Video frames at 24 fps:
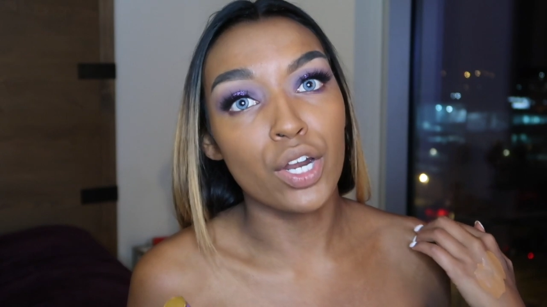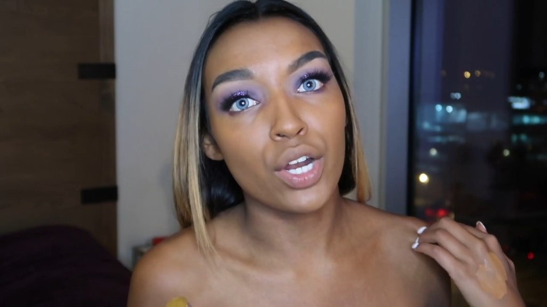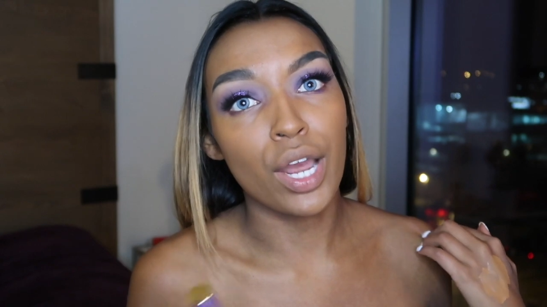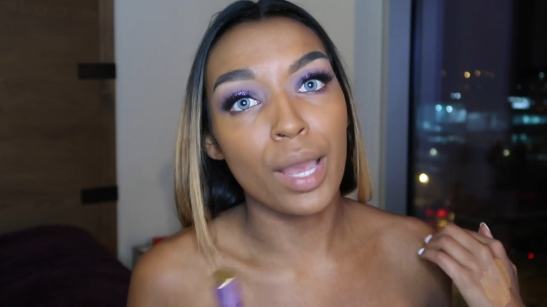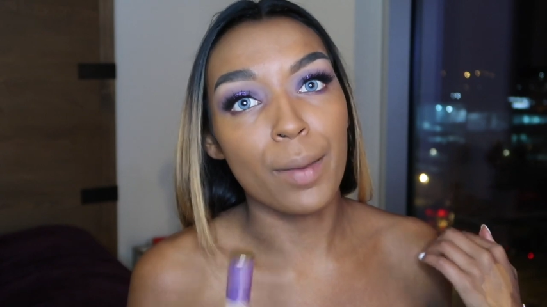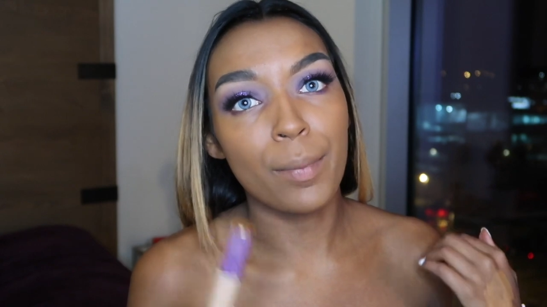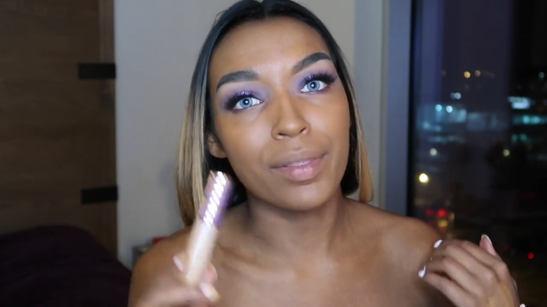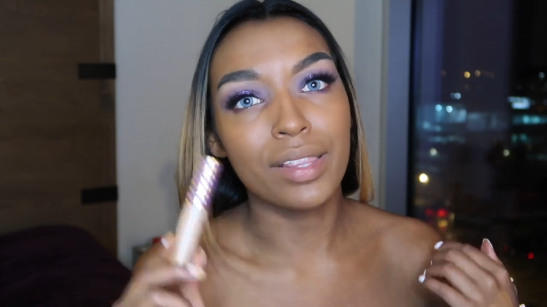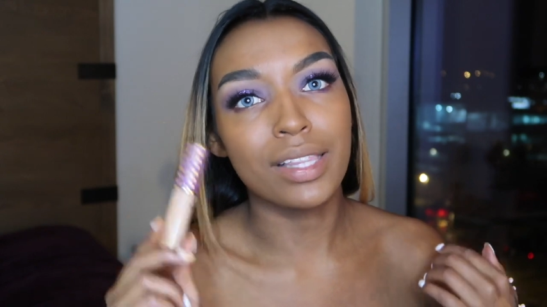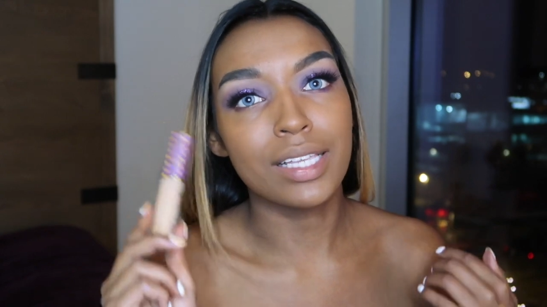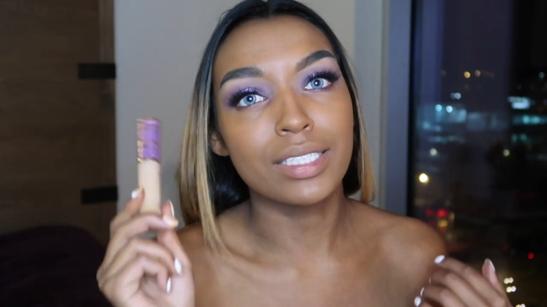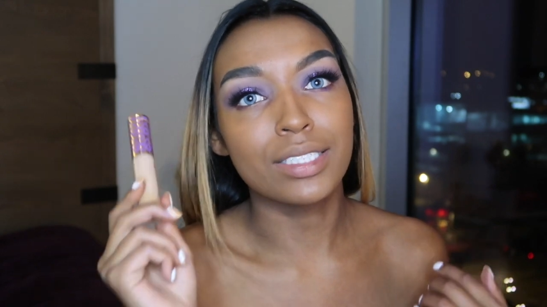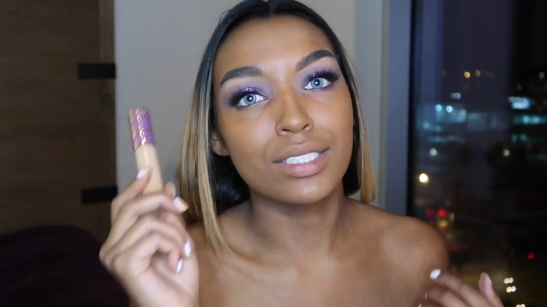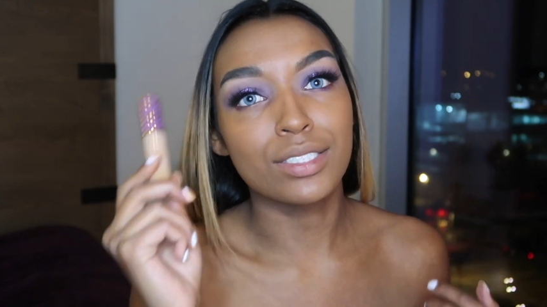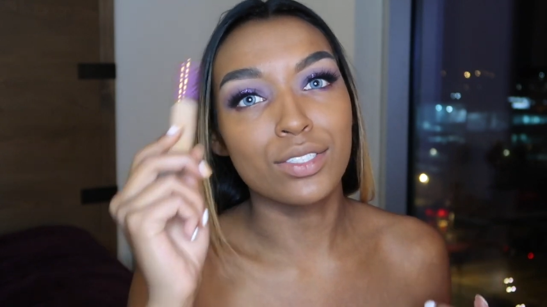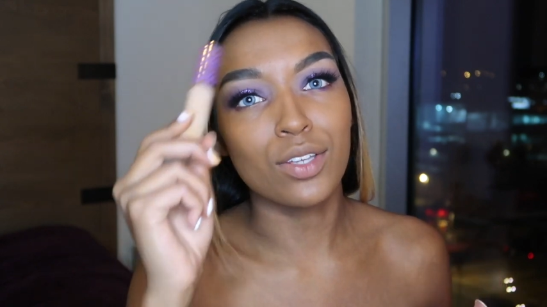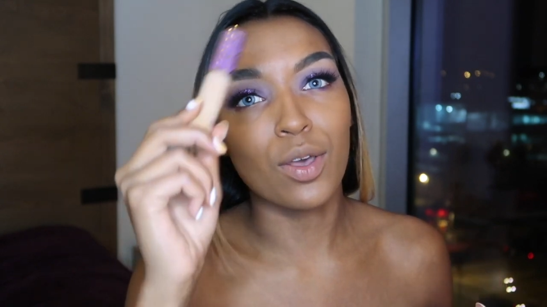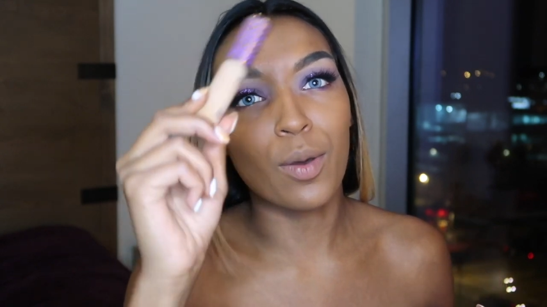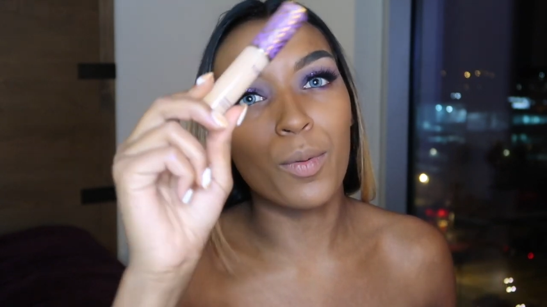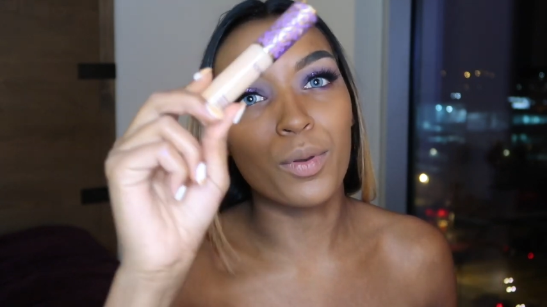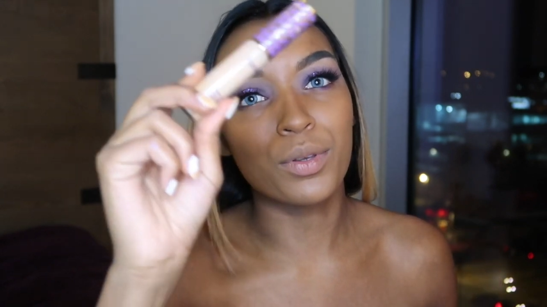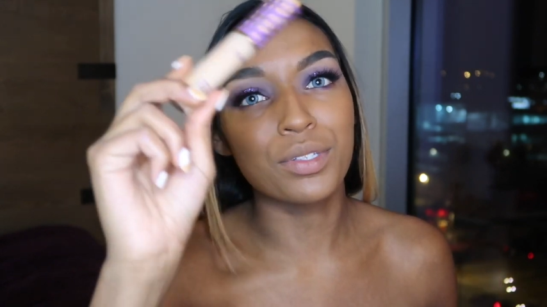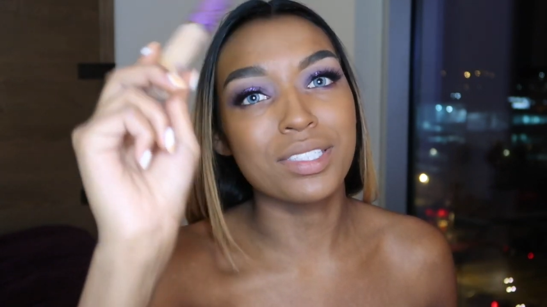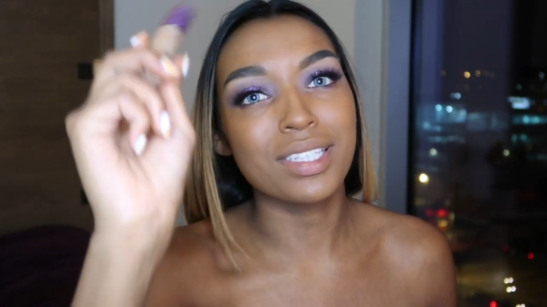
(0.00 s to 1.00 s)
under eye, but this is
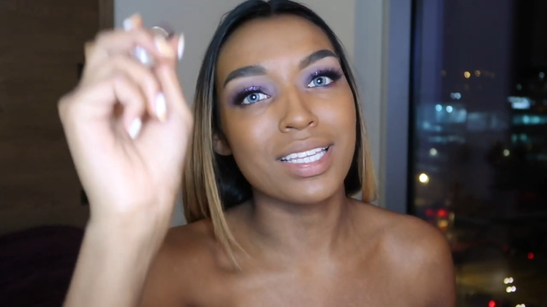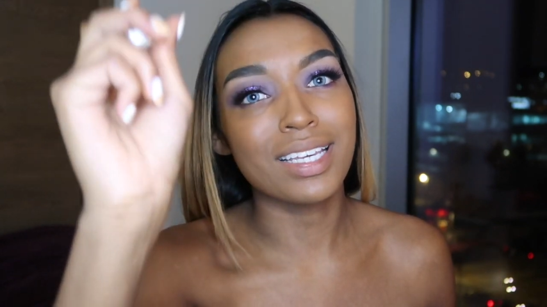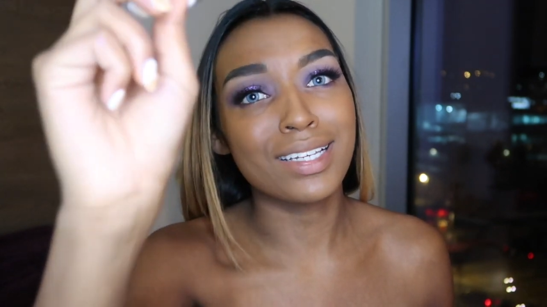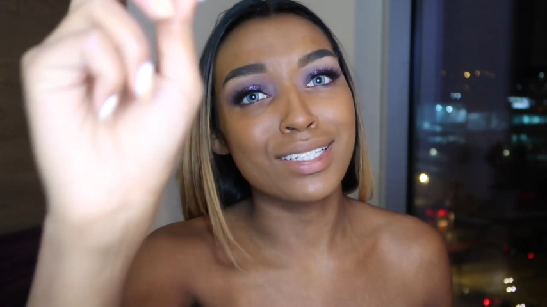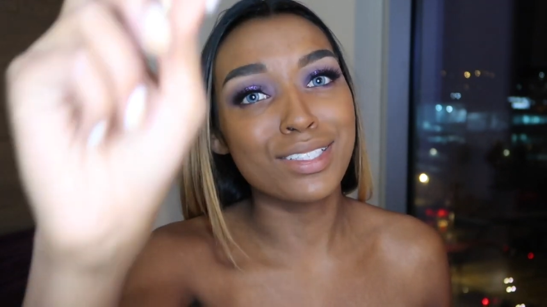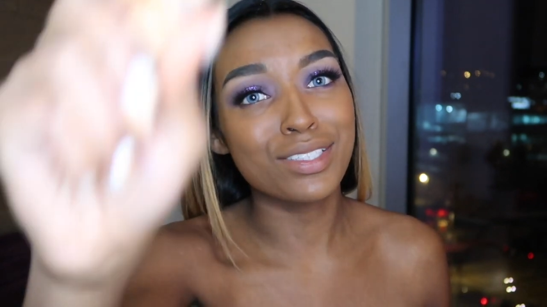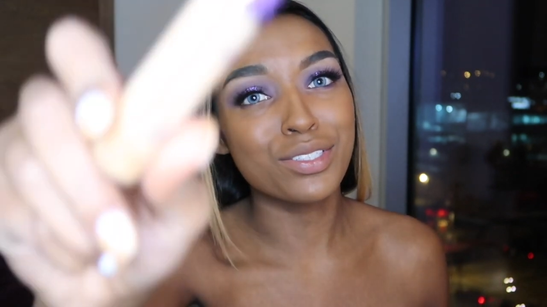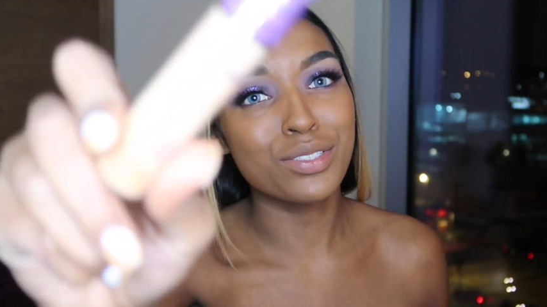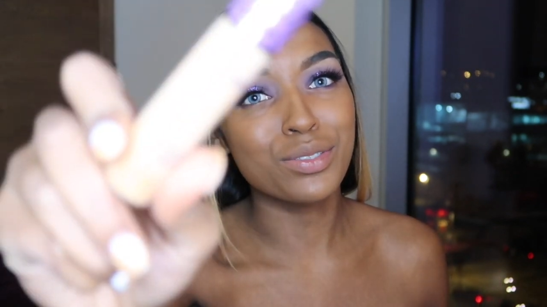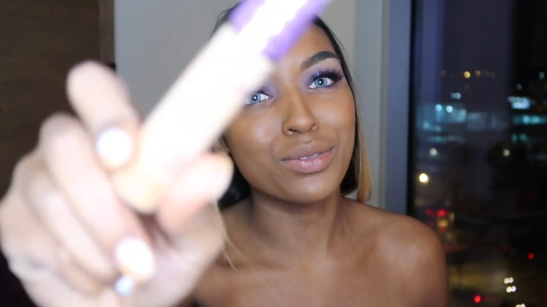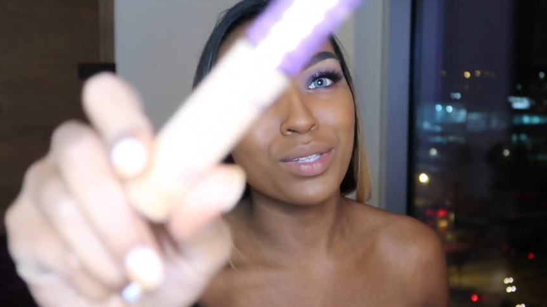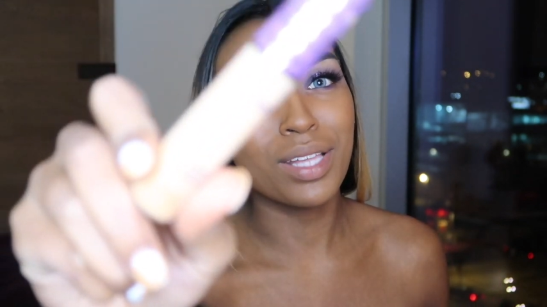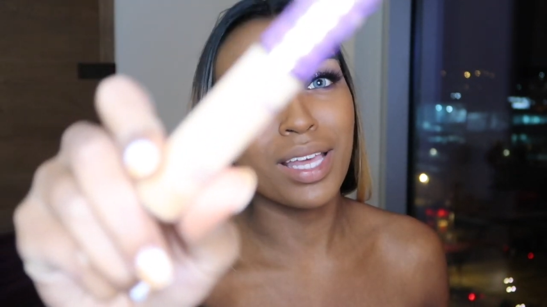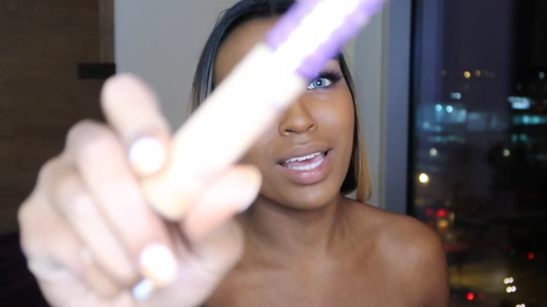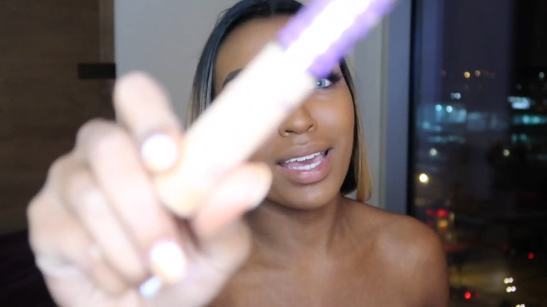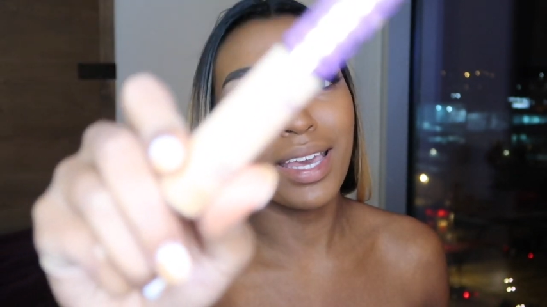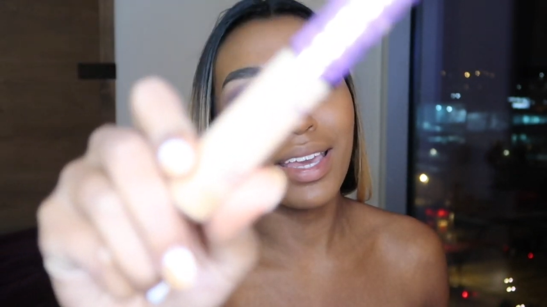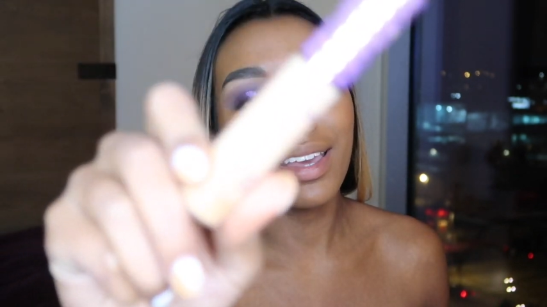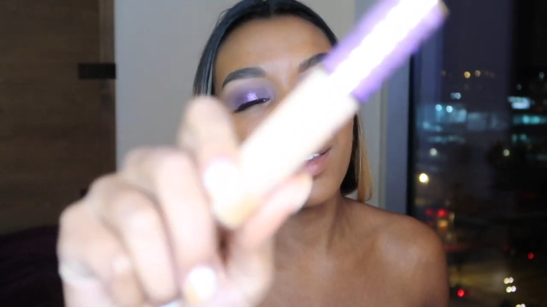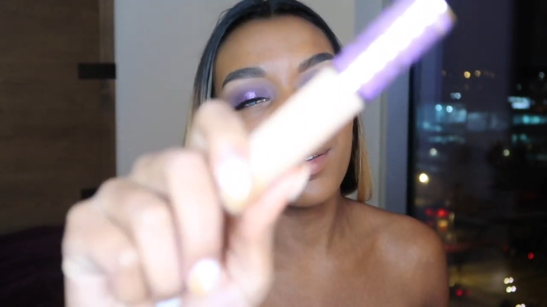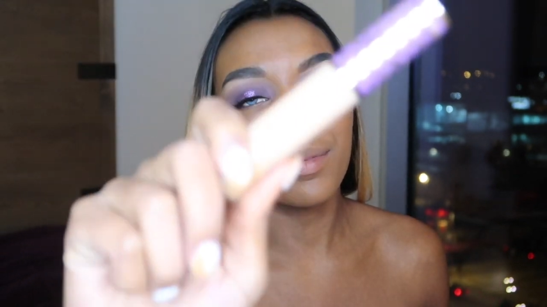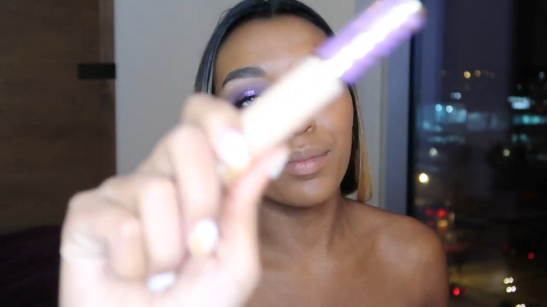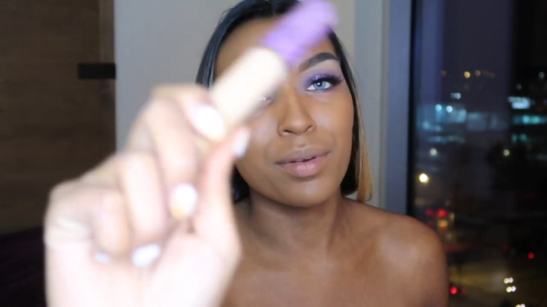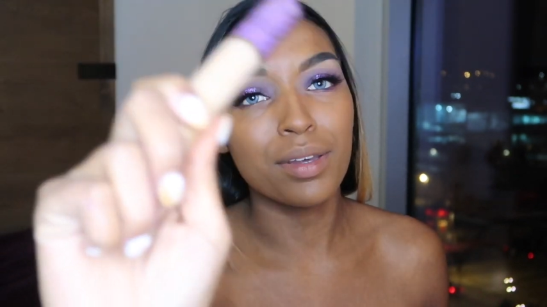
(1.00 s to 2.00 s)
almost like too
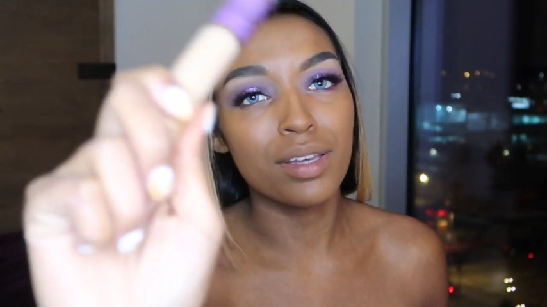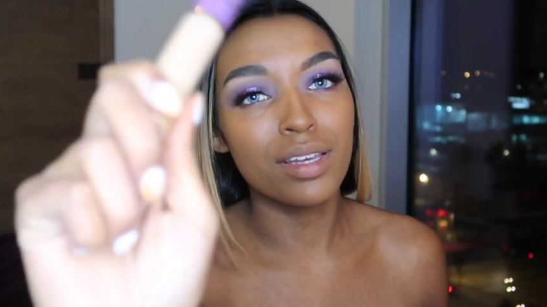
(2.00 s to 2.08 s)
light,